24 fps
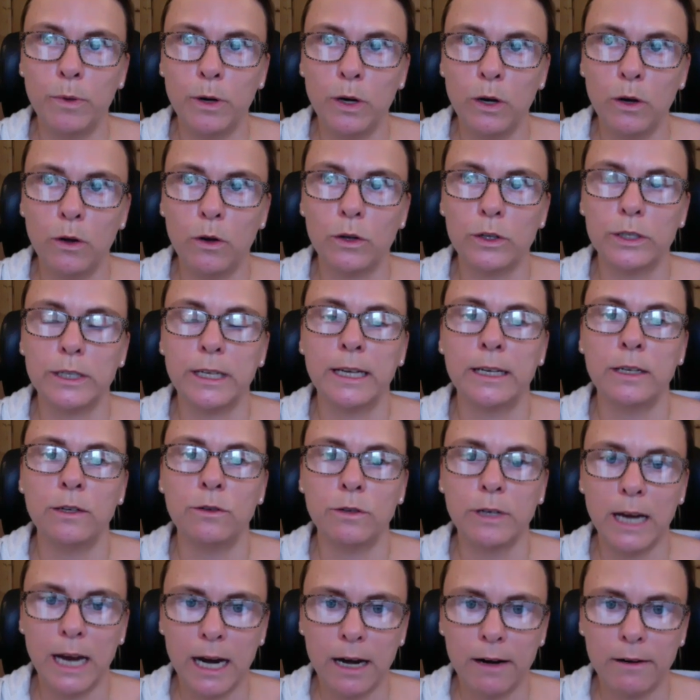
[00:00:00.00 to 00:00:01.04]
plot and your
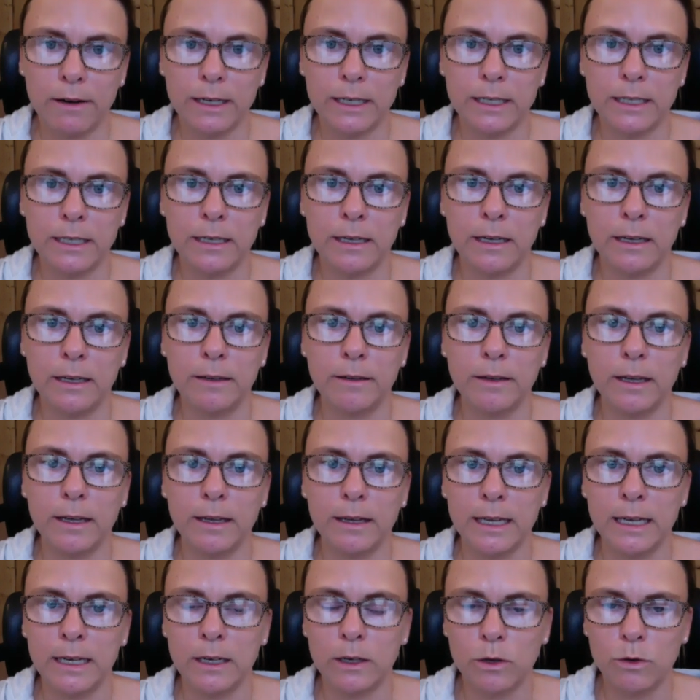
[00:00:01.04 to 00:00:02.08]
character,
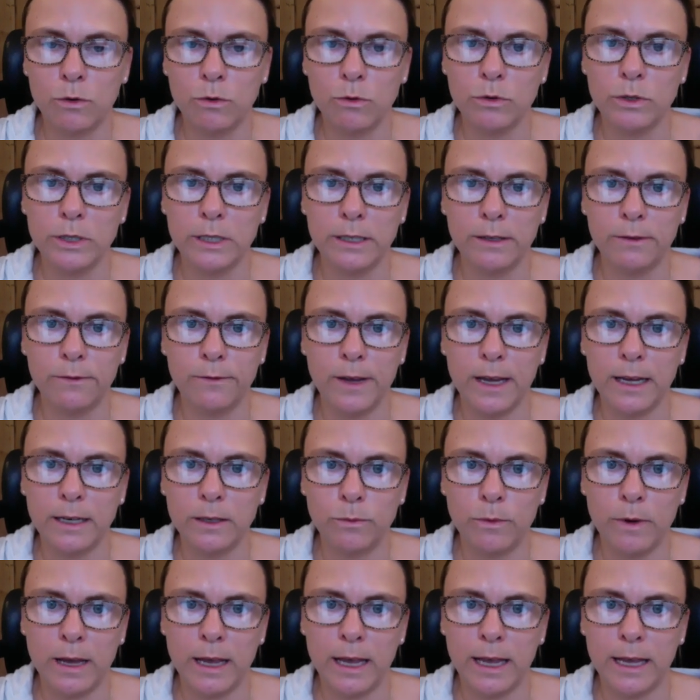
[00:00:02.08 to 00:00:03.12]
in a cause and effect
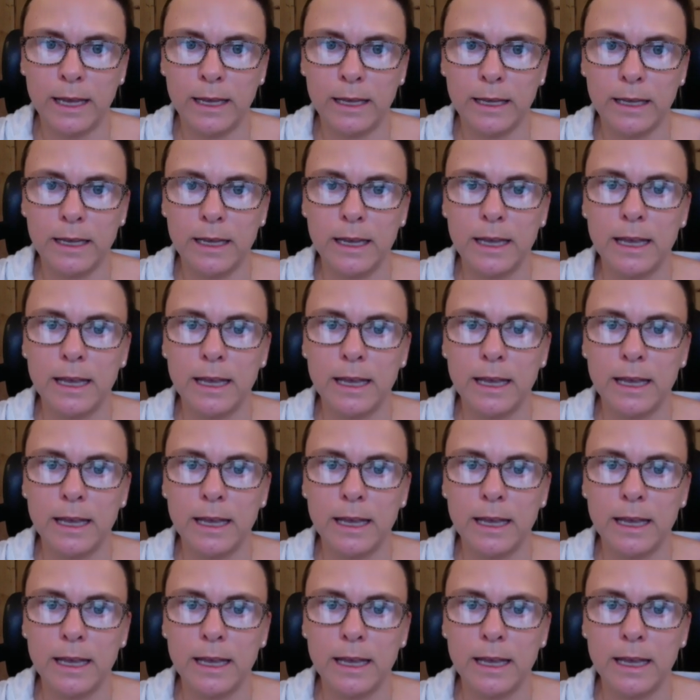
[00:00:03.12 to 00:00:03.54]
way,